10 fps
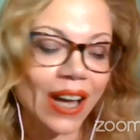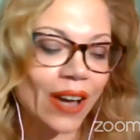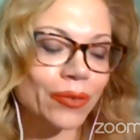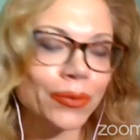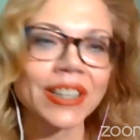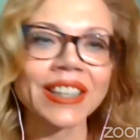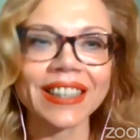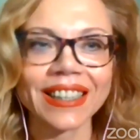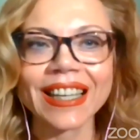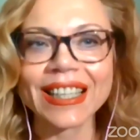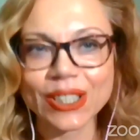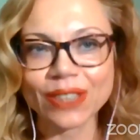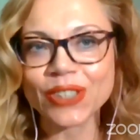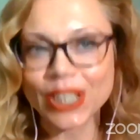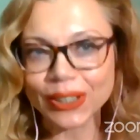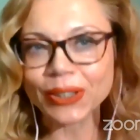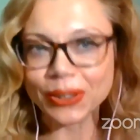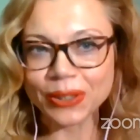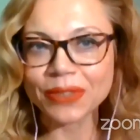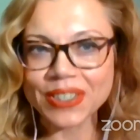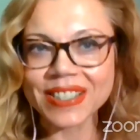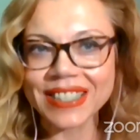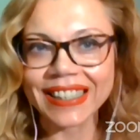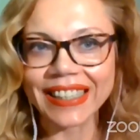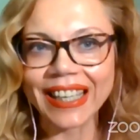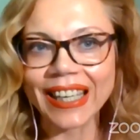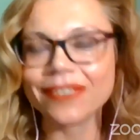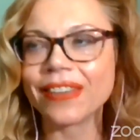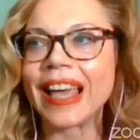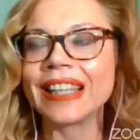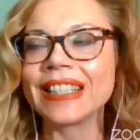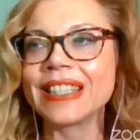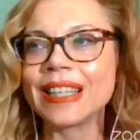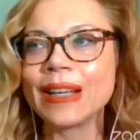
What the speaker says: of work at Shevchenko University in Kiev. And